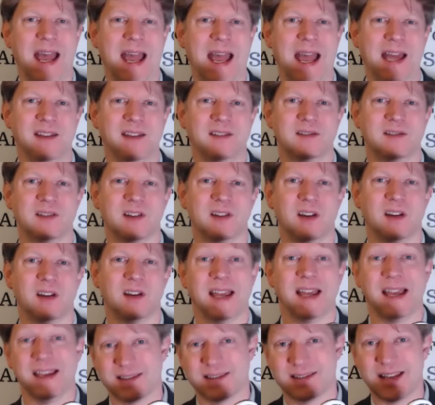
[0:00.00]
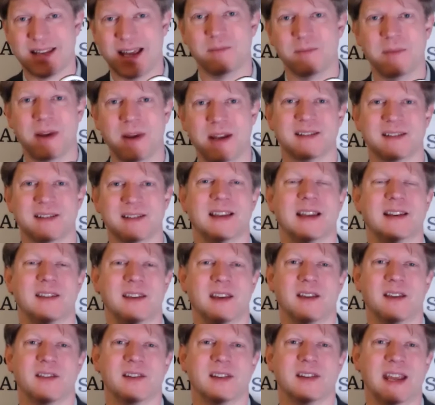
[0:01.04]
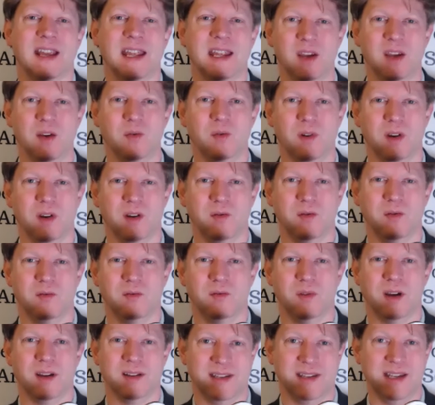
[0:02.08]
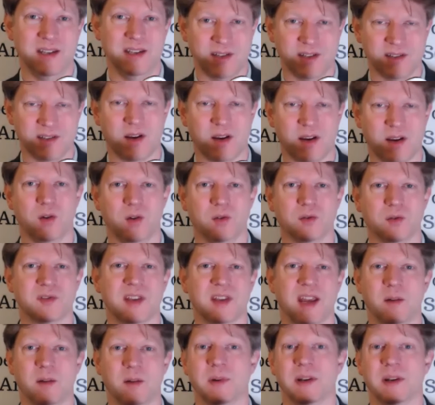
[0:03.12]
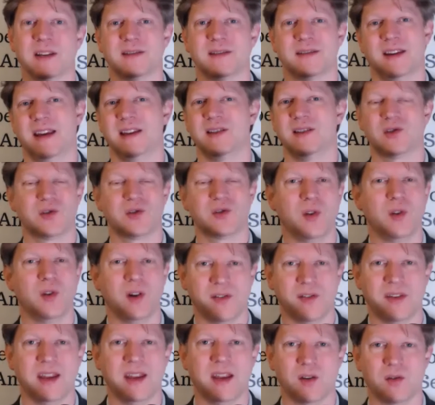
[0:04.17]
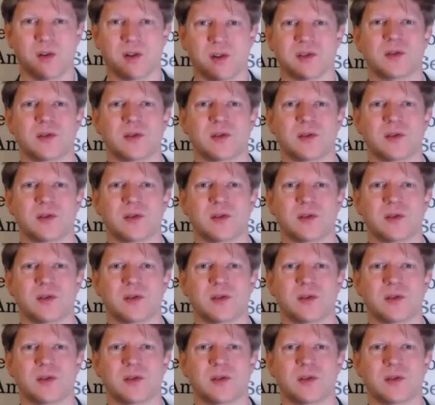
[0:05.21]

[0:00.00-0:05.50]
And as Dan Meadows said the other day, who teaches wholesale, but it's true, I think, across